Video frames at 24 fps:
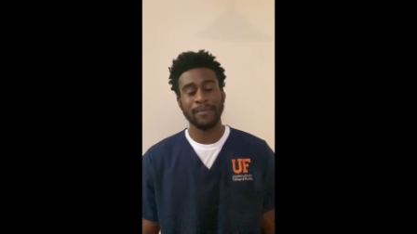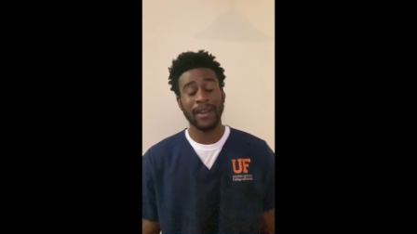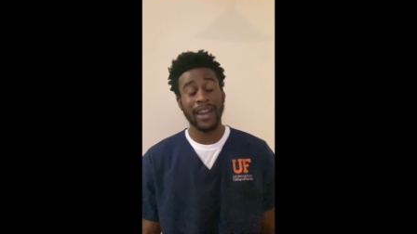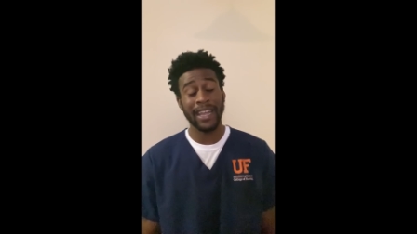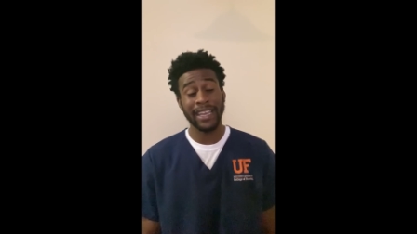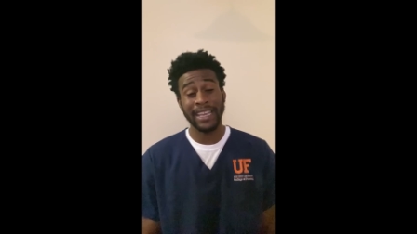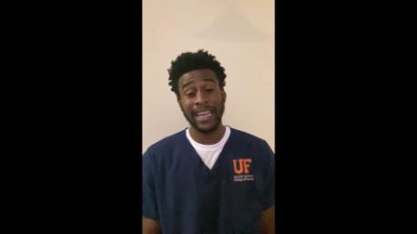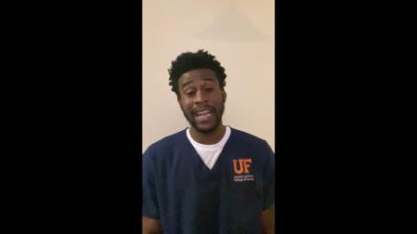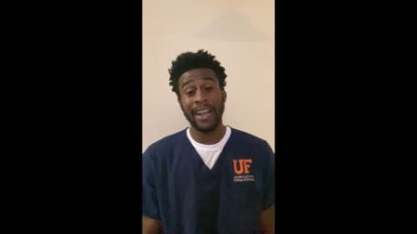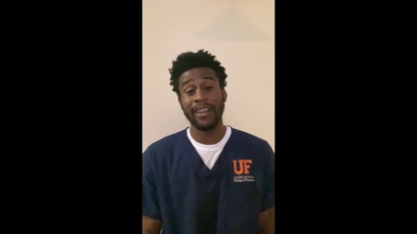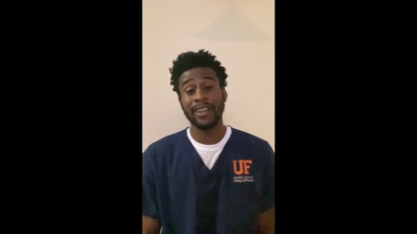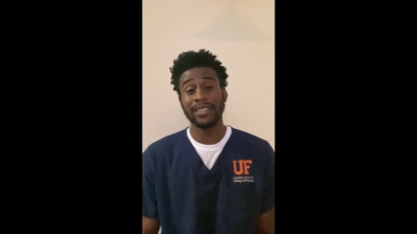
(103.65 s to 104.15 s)
but
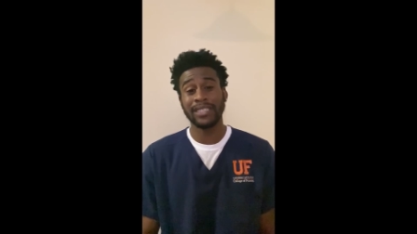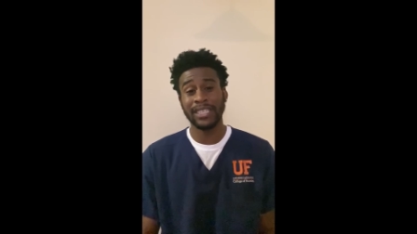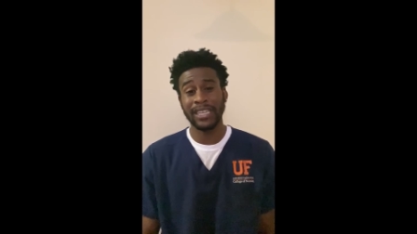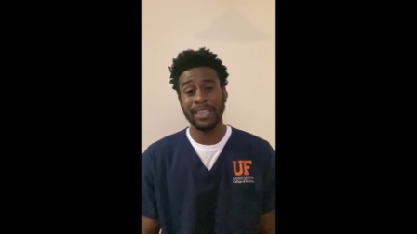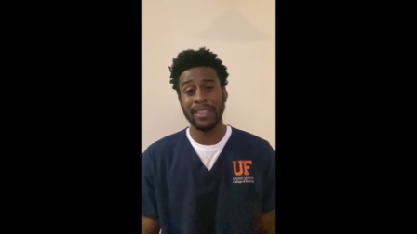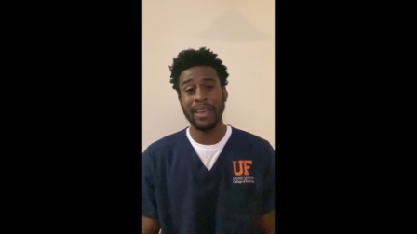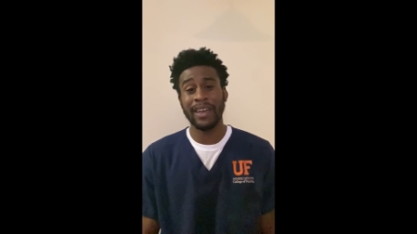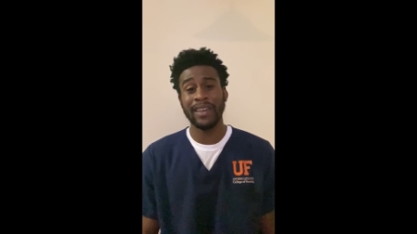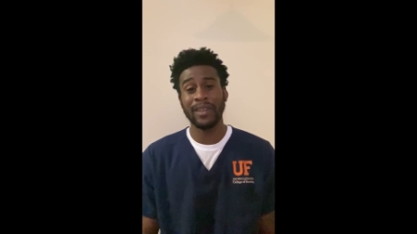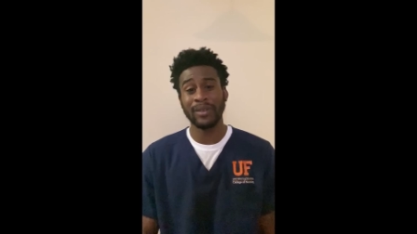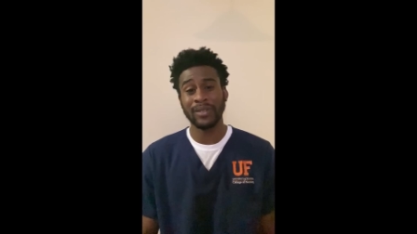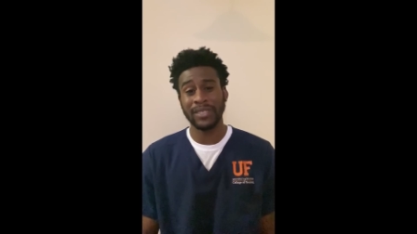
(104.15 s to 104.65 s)
I guarantee
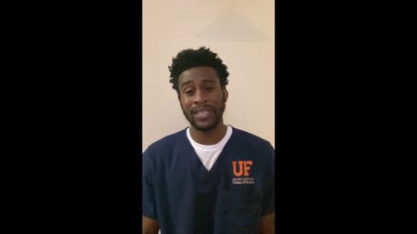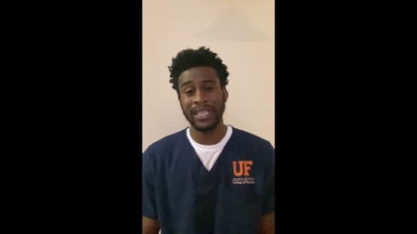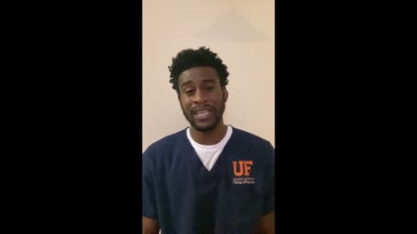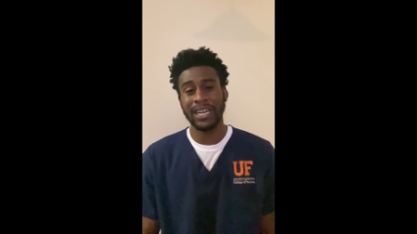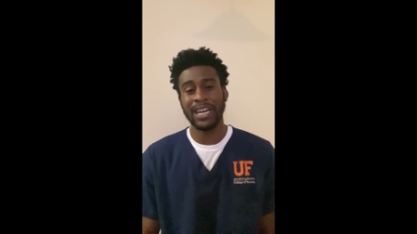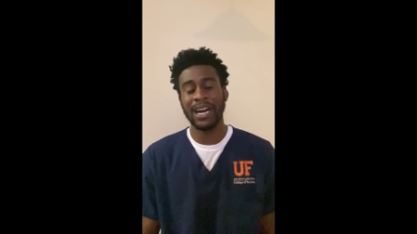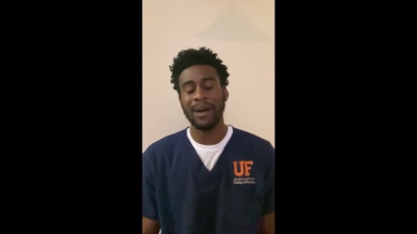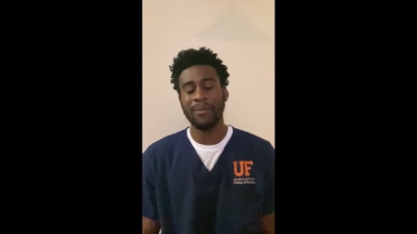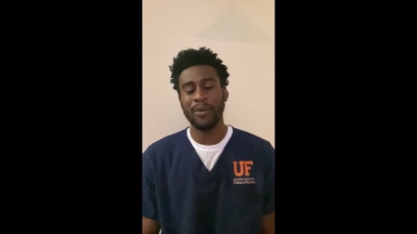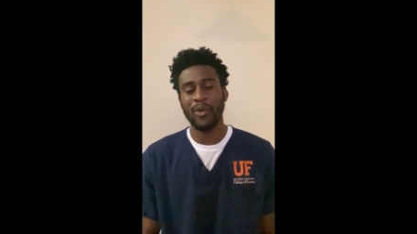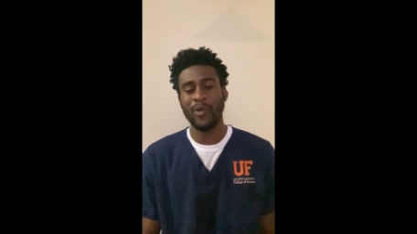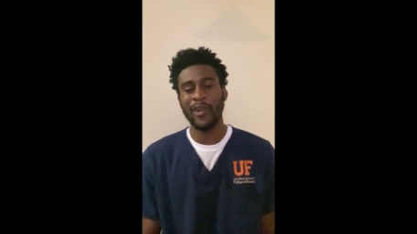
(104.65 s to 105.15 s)
that you'll see a
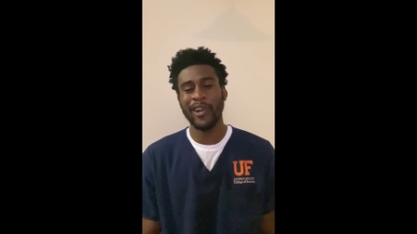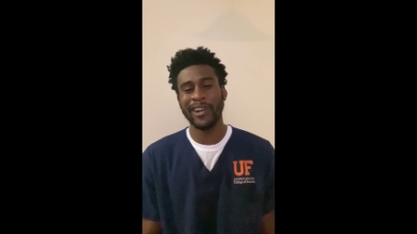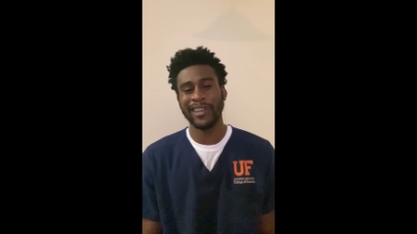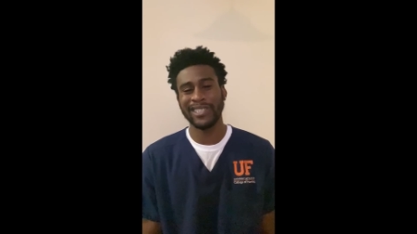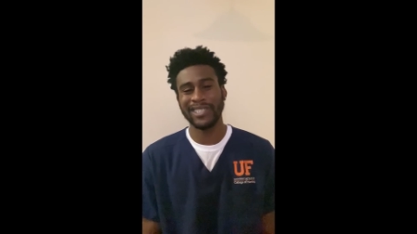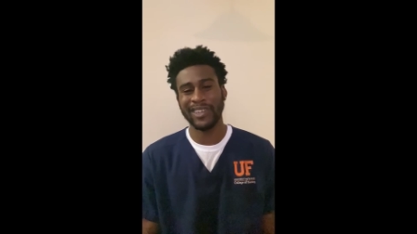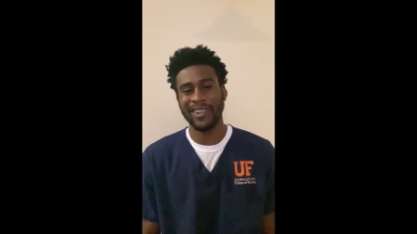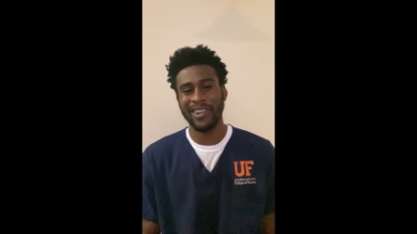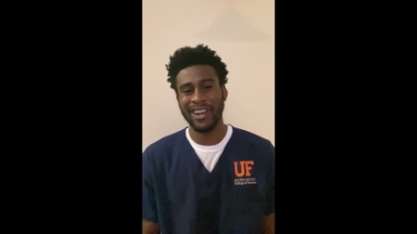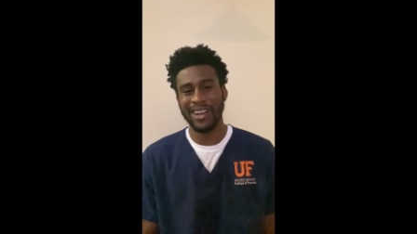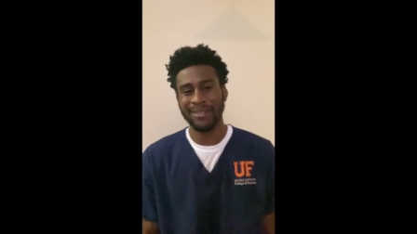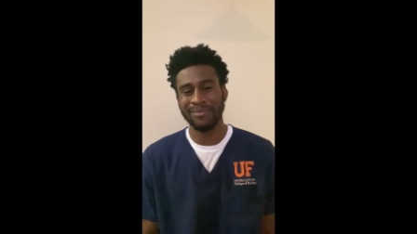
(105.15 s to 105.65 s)
couple wearing
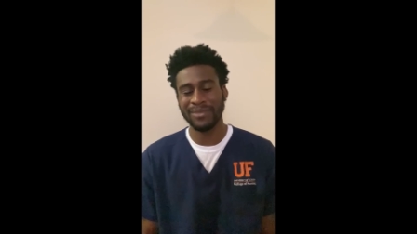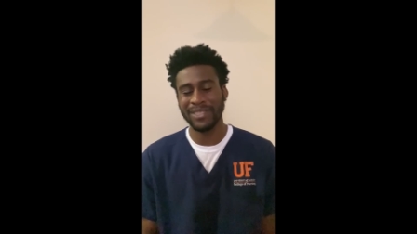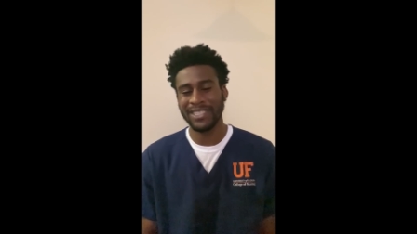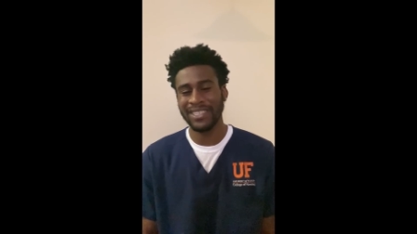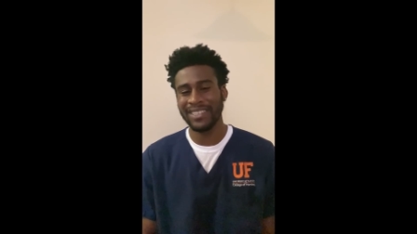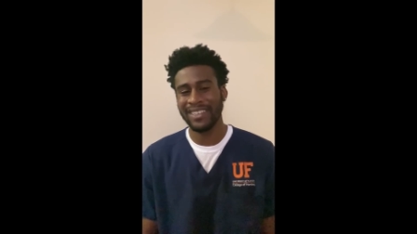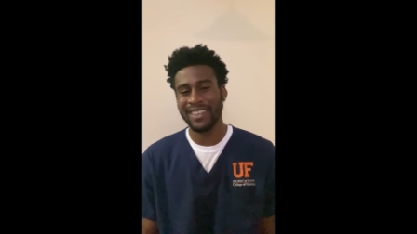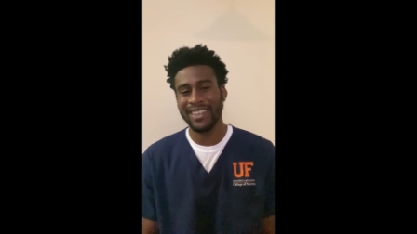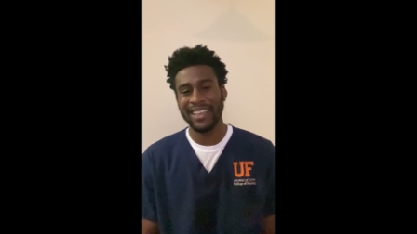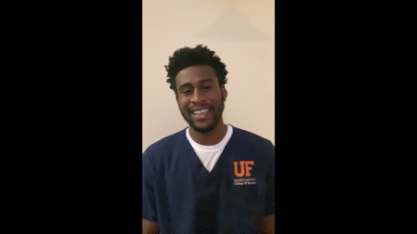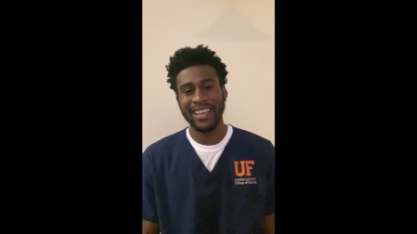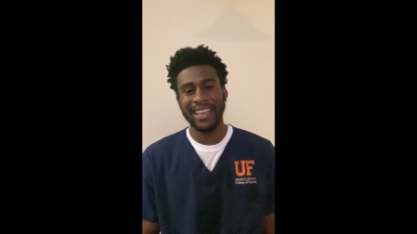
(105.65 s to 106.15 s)

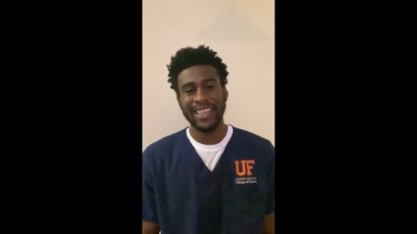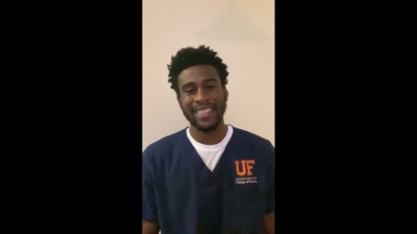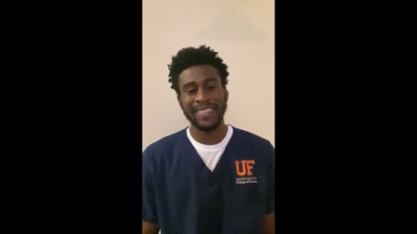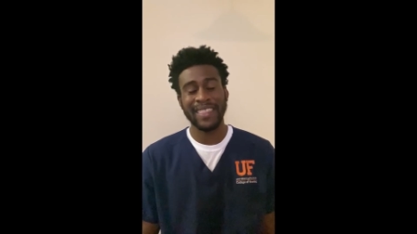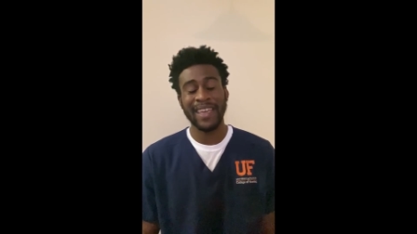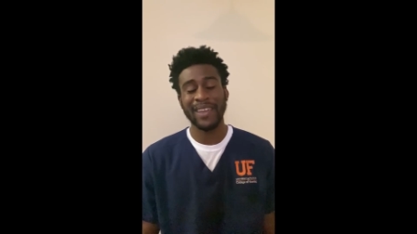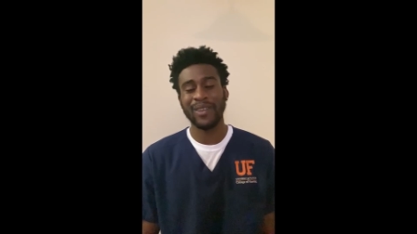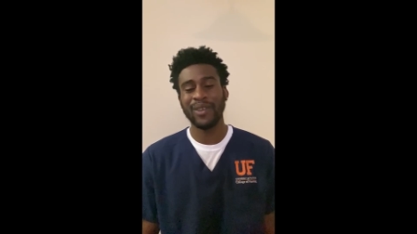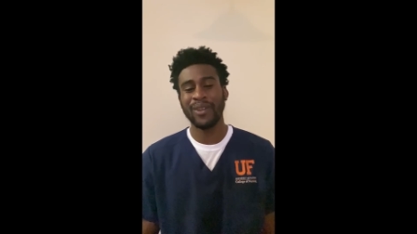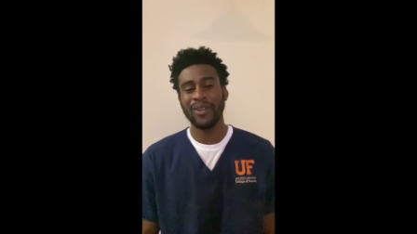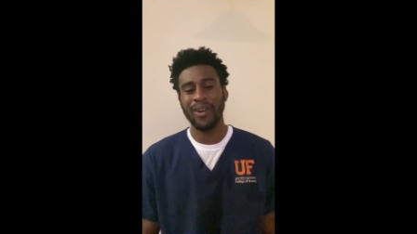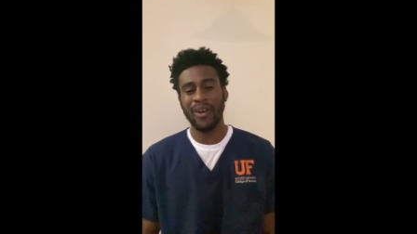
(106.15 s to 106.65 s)
scrubs.
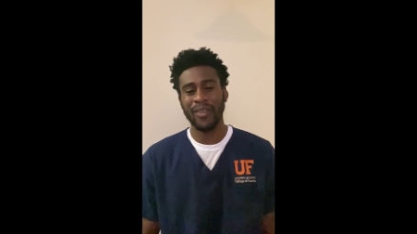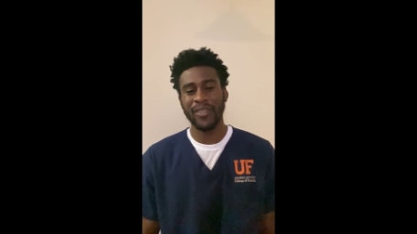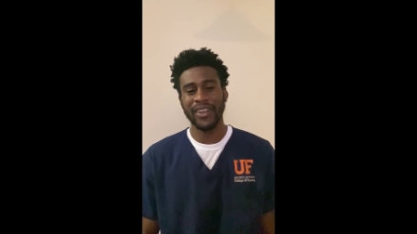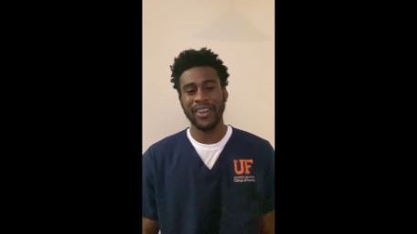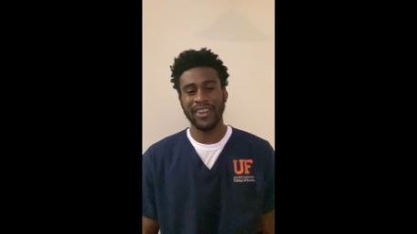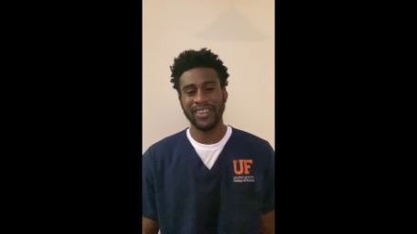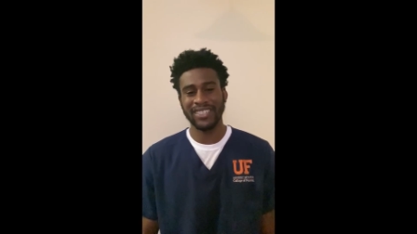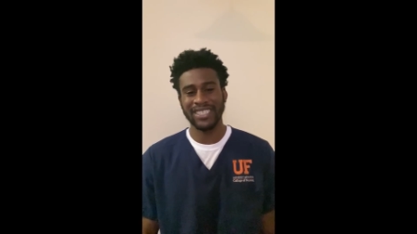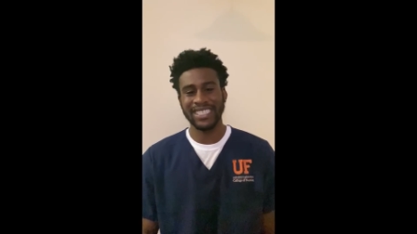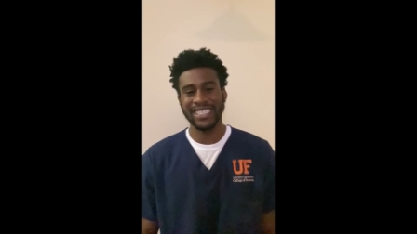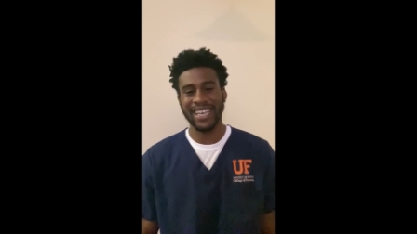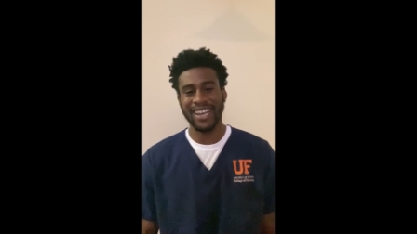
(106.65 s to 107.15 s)
Thank you to all the
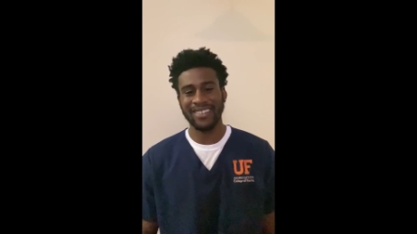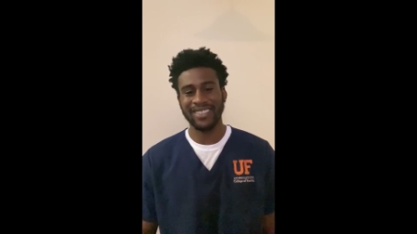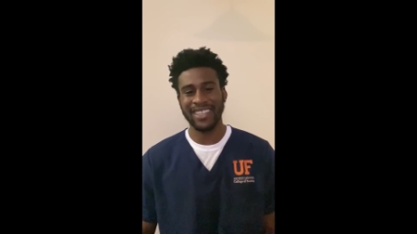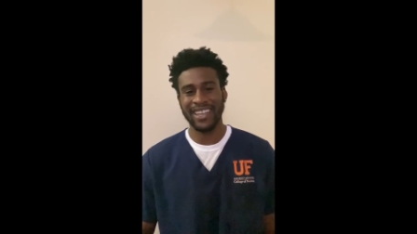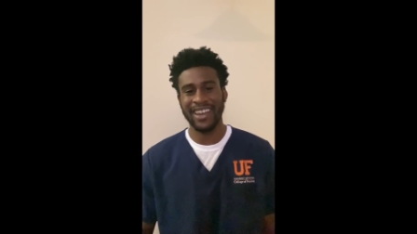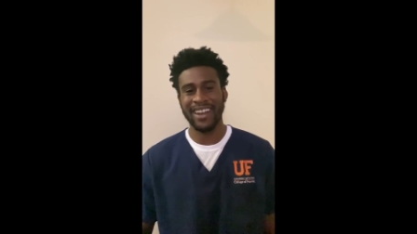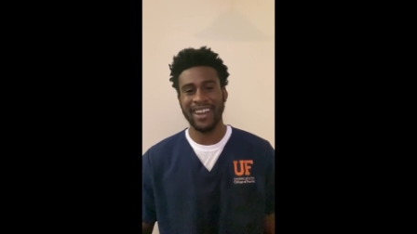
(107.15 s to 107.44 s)
nurses out